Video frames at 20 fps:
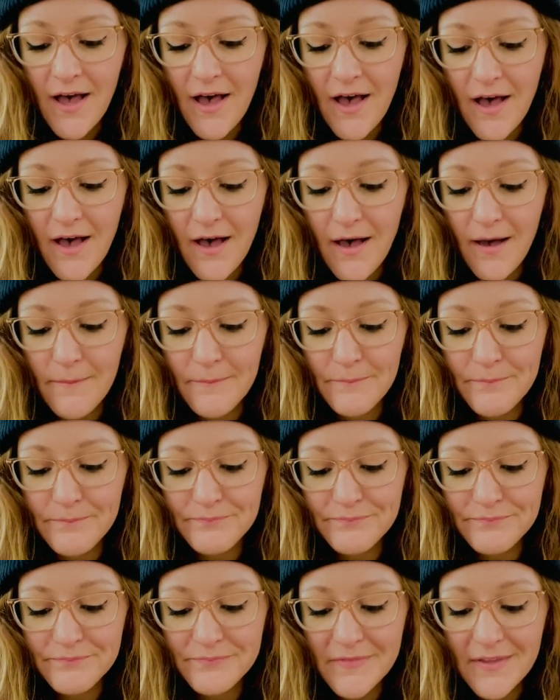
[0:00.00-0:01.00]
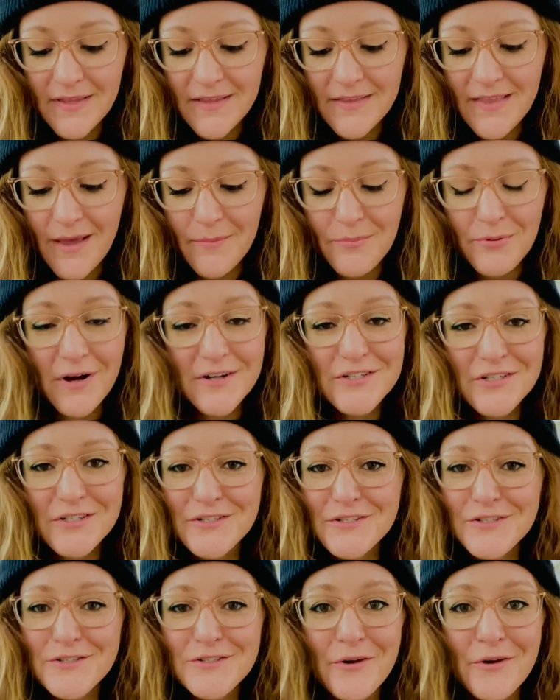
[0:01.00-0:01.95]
That project is